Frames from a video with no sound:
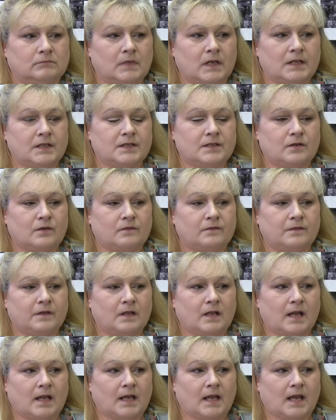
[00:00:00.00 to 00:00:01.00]
I just don't feel
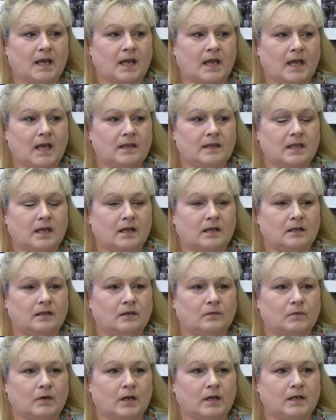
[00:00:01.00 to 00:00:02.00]
like I had that
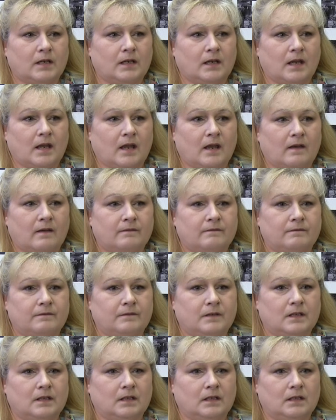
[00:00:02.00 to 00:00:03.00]
anywhere. I didn't have
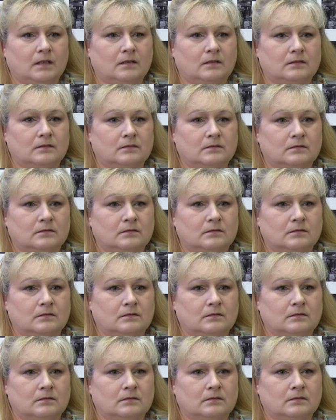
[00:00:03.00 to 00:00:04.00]
any
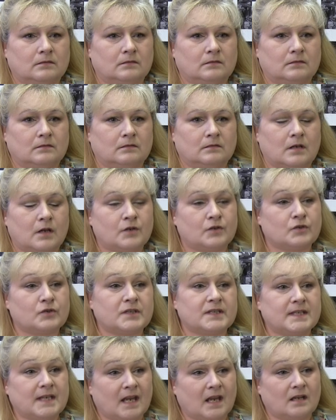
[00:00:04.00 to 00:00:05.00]

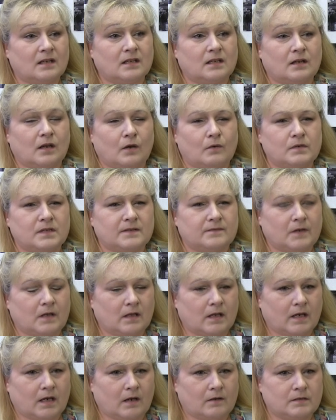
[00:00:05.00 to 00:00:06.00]
understanding. I always felt
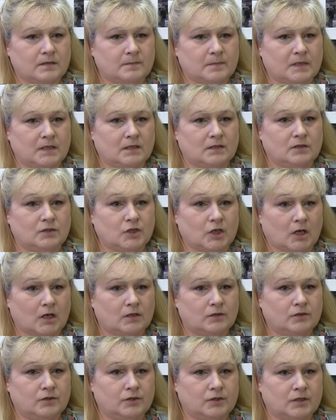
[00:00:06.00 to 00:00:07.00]
like I was being
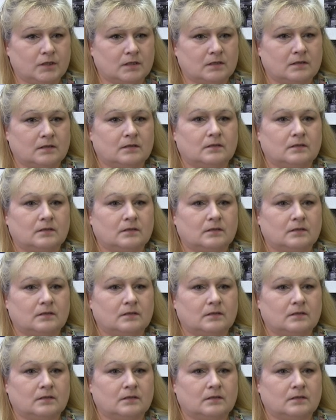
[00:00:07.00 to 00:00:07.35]
judged.